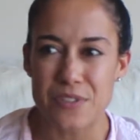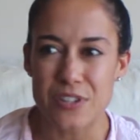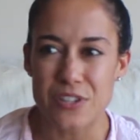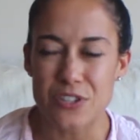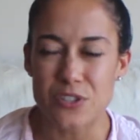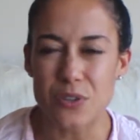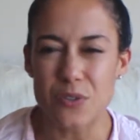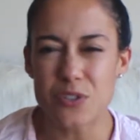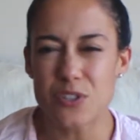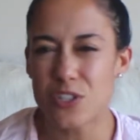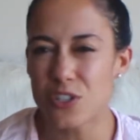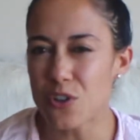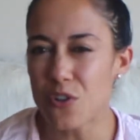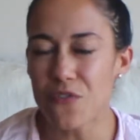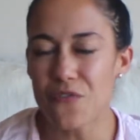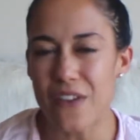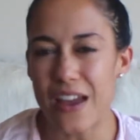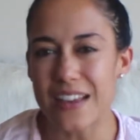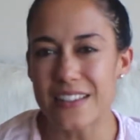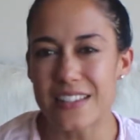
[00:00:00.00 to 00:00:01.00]
so it was
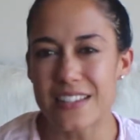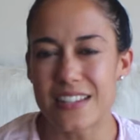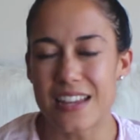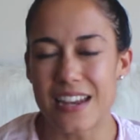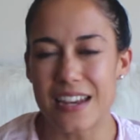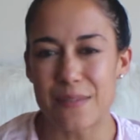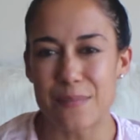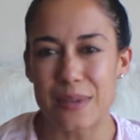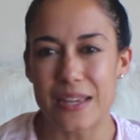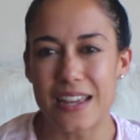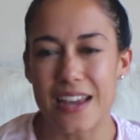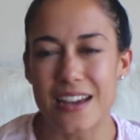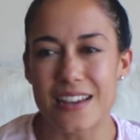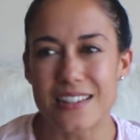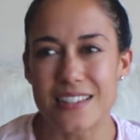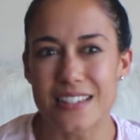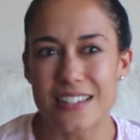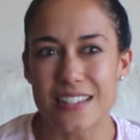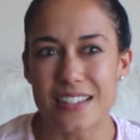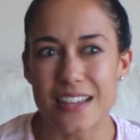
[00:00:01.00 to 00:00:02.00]
so fascinating
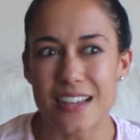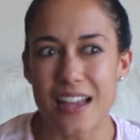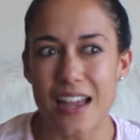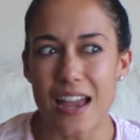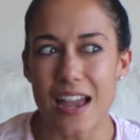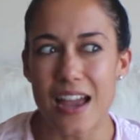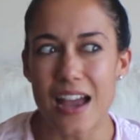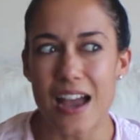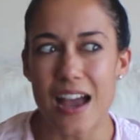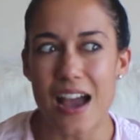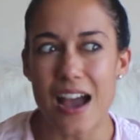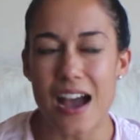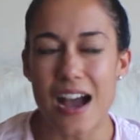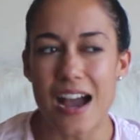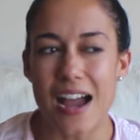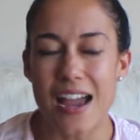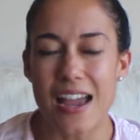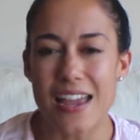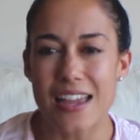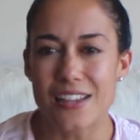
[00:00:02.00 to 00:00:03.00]
because
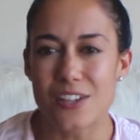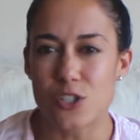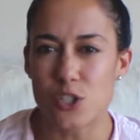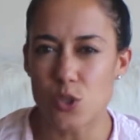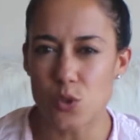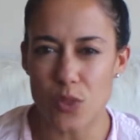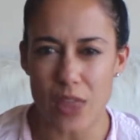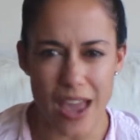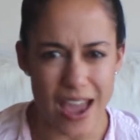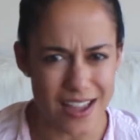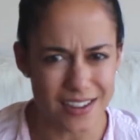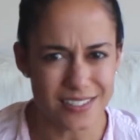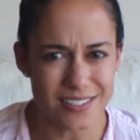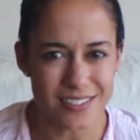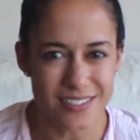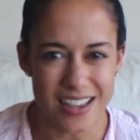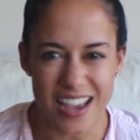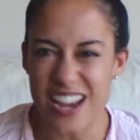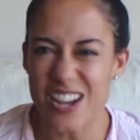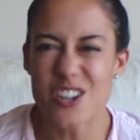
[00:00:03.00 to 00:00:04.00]
I do that.
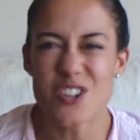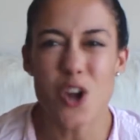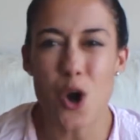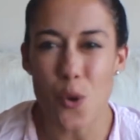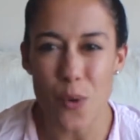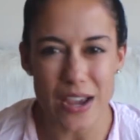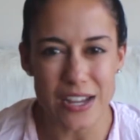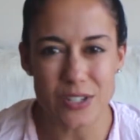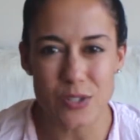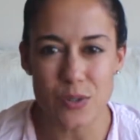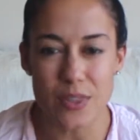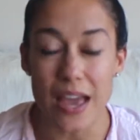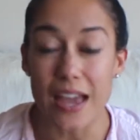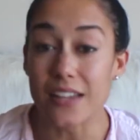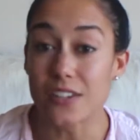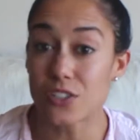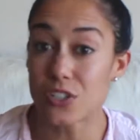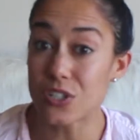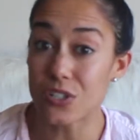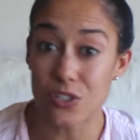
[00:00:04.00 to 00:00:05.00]
I know I do that,
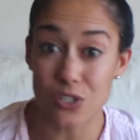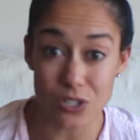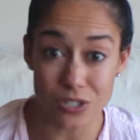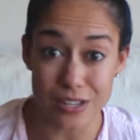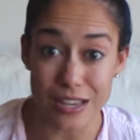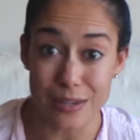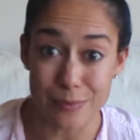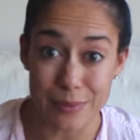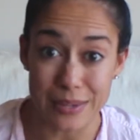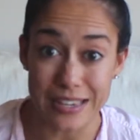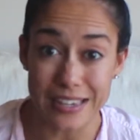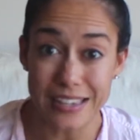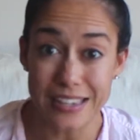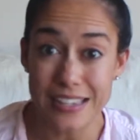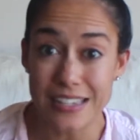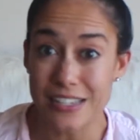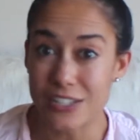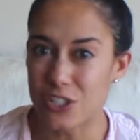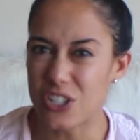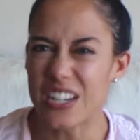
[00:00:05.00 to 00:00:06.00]
and she is just like me.
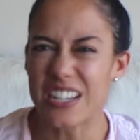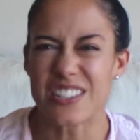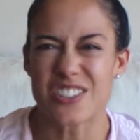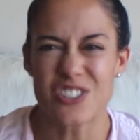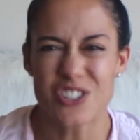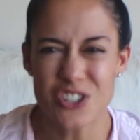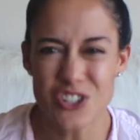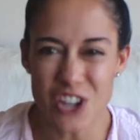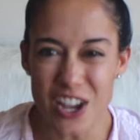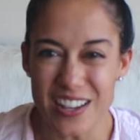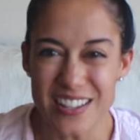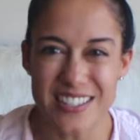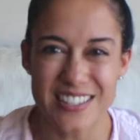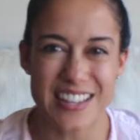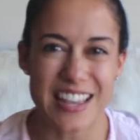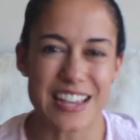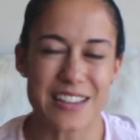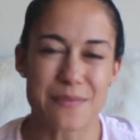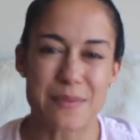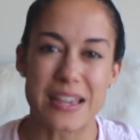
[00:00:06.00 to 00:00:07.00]
She is just
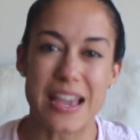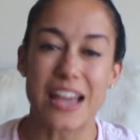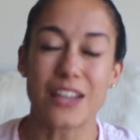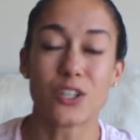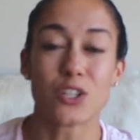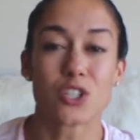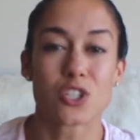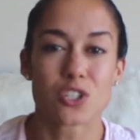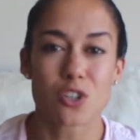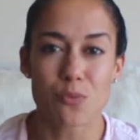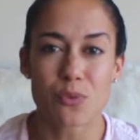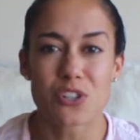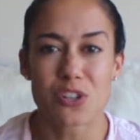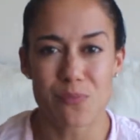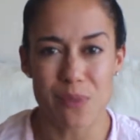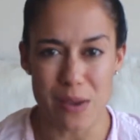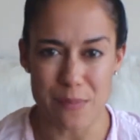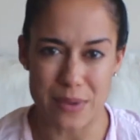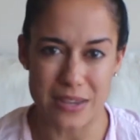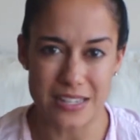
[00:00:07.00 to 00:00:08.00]
like me. I learned so much
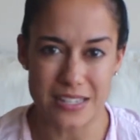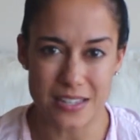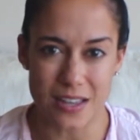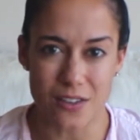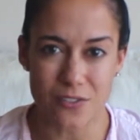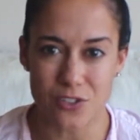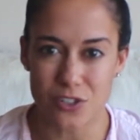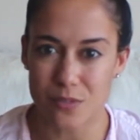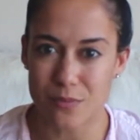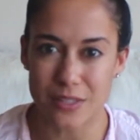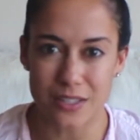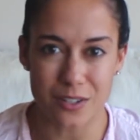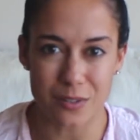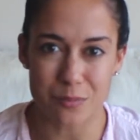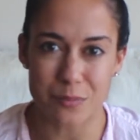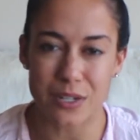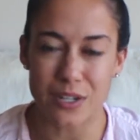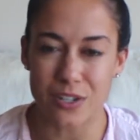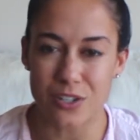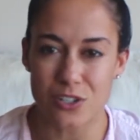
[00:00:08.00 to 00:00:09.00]
about myself. She's my little
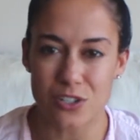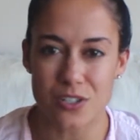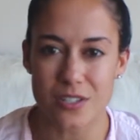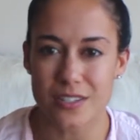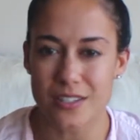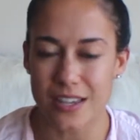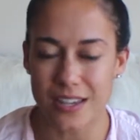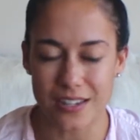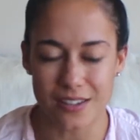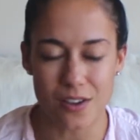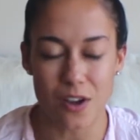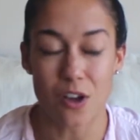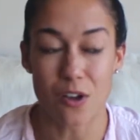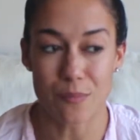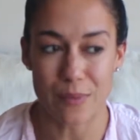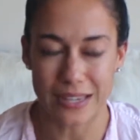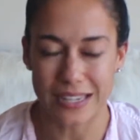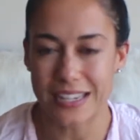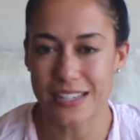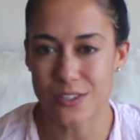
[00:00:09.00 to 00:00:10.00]
mirror. She's like, all
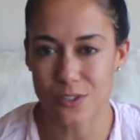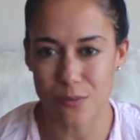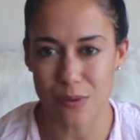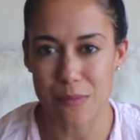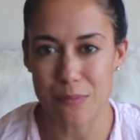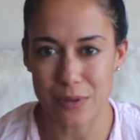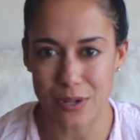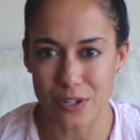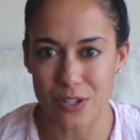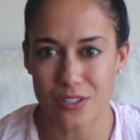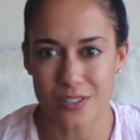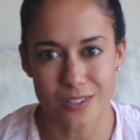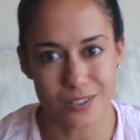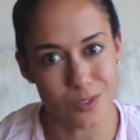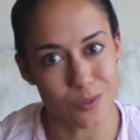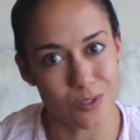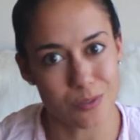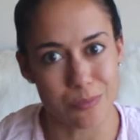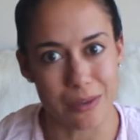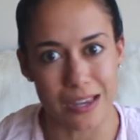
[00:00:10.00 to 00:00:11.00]
my kids are my mirrors, and
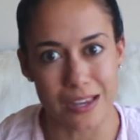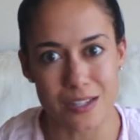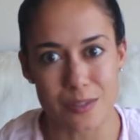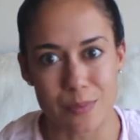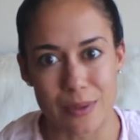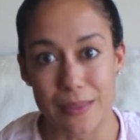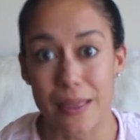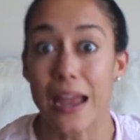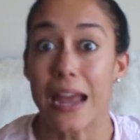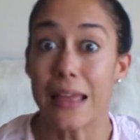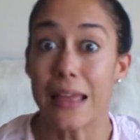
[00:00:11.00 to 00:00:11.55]
so is my husband.